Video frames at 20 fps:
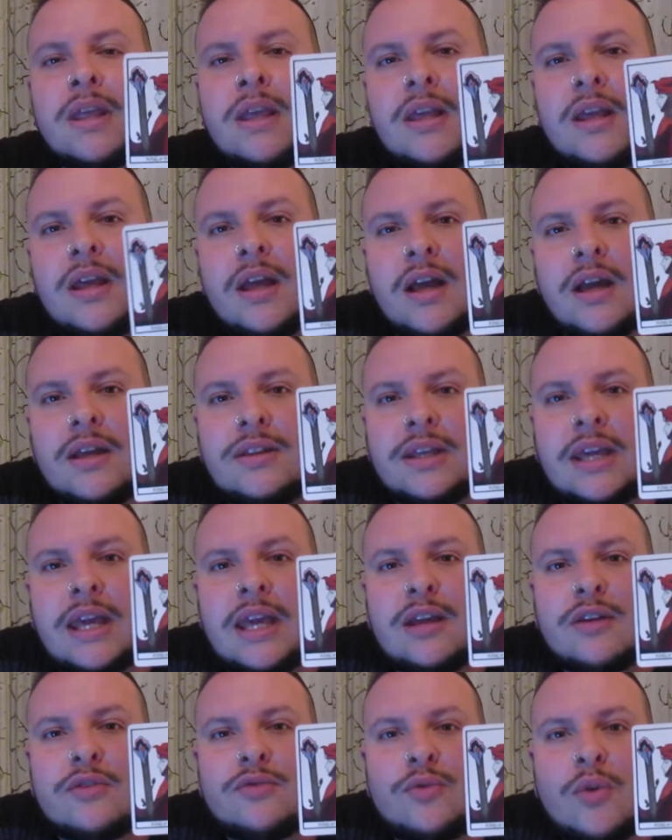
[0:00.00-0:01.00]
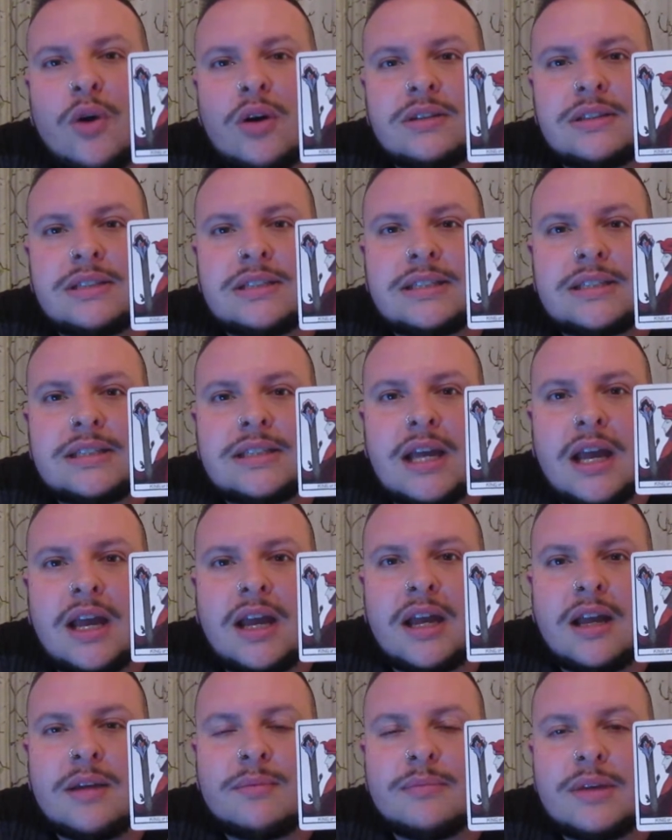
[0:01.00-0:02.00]
The King of Rods
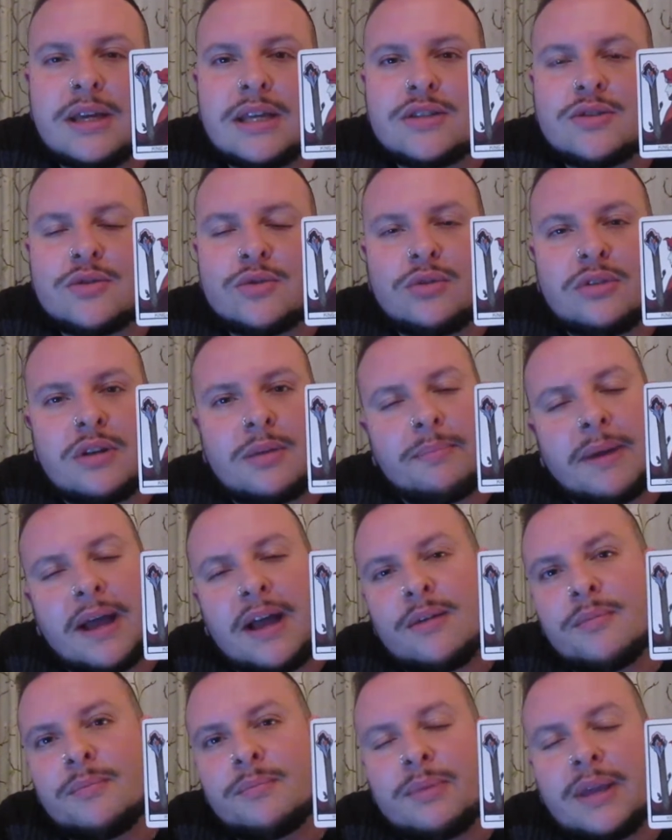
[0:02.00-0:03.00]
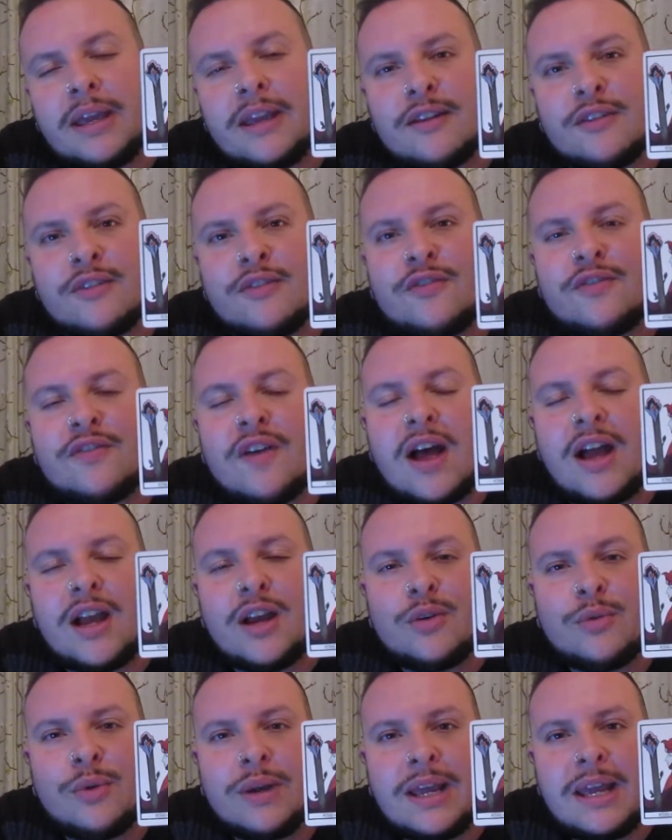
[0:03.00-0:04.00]
is all about being
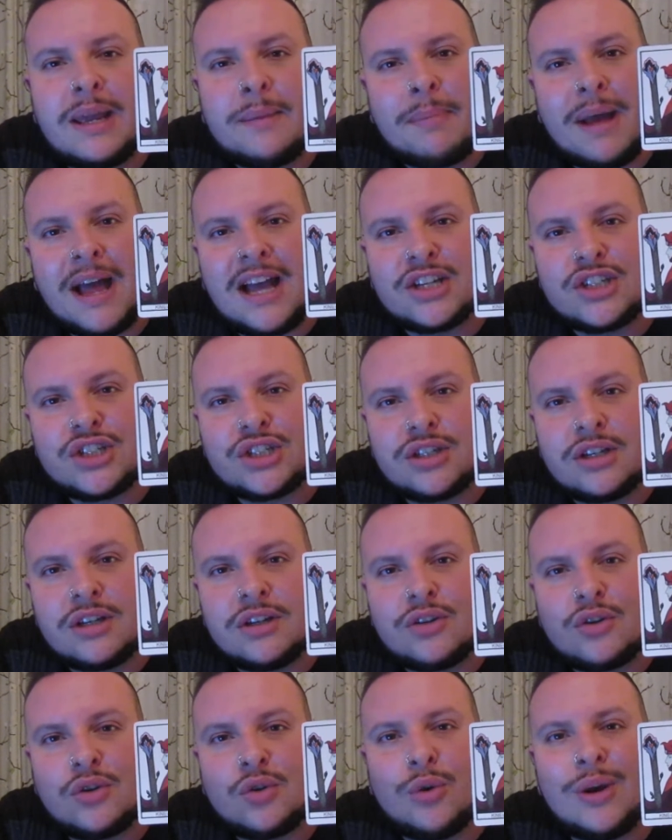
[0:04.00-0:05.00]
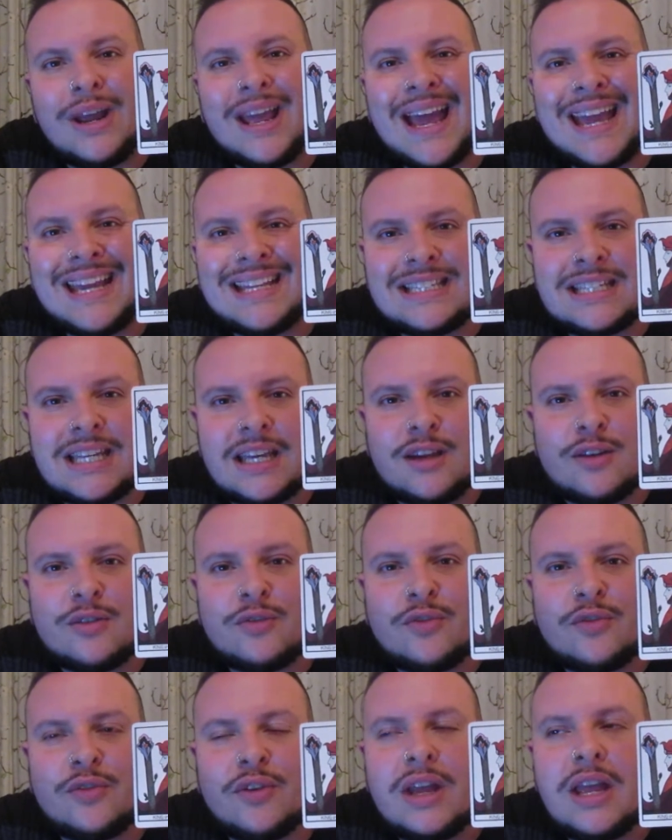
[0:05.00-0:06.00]
fiery, passionate,
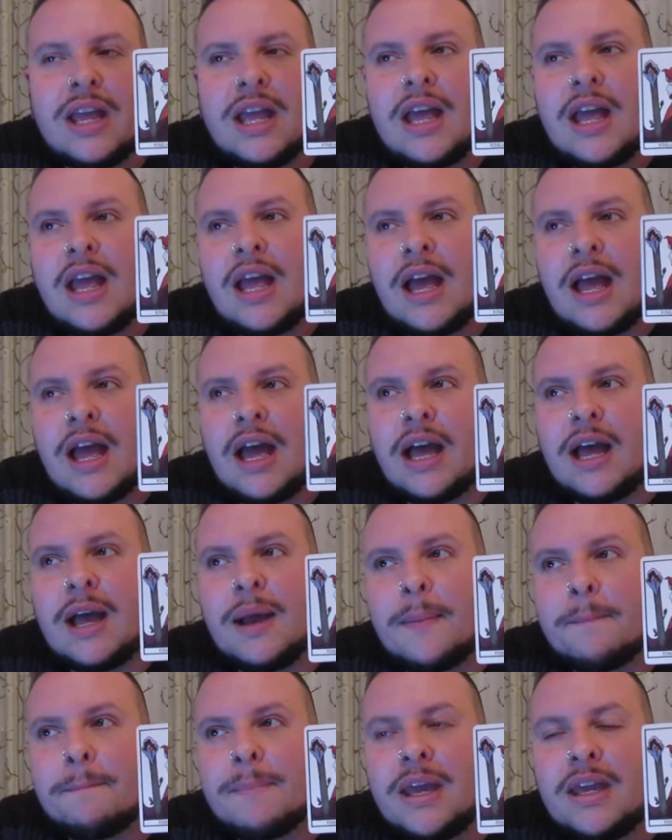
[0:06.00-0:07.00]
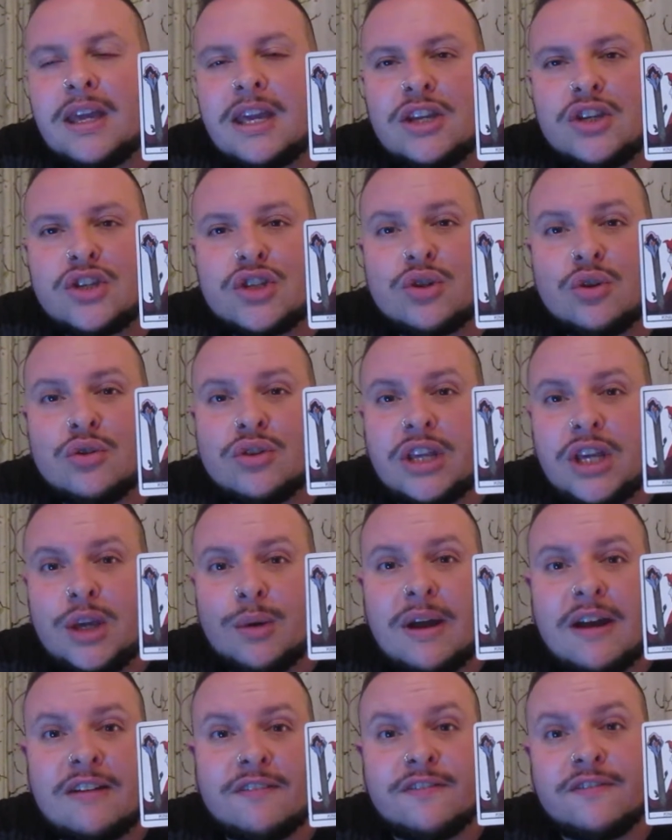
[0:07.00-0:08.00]
creative, making sure that you
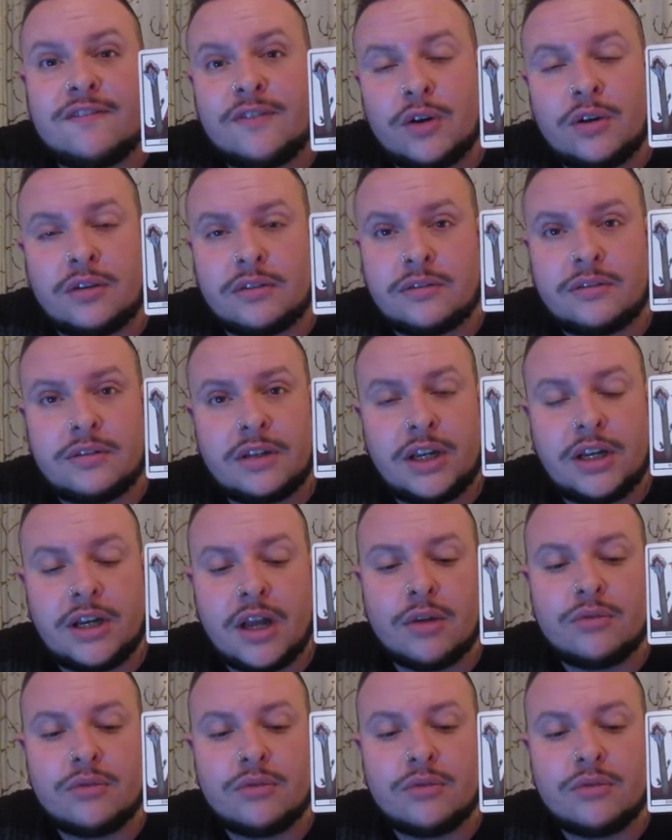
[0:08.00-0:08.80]
have fun. You know,